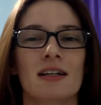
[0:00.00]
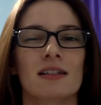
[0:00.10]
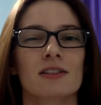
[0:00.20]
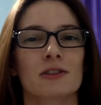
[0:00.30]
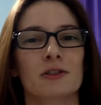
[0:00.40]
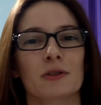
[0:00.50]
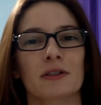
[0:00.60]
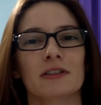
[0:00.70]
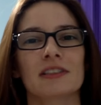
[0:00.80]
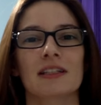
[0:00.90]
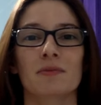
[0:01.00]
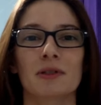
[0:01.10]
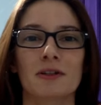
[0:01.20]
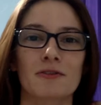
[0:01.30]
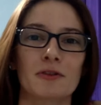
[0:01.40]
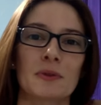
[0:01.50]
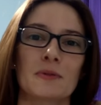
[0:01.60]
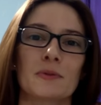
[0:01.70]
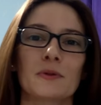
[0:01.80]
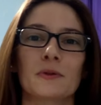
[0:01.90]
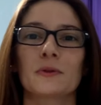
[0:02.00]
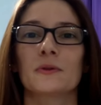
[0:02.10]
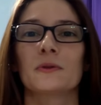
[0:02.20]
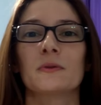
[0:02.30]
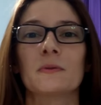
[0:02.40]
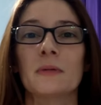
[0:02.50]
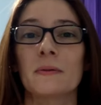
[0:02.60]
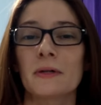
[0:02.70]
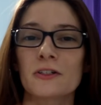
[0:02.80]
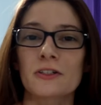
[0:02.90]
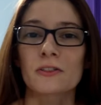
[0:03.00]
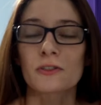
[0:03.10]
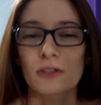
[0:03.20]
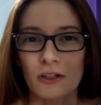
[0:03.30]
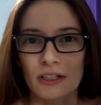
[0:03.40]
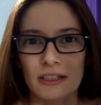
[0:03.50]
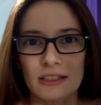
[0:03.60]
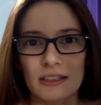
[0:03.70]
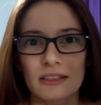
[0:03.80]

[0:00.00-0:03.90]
This tutorial is going to be good for people who maybe are just starting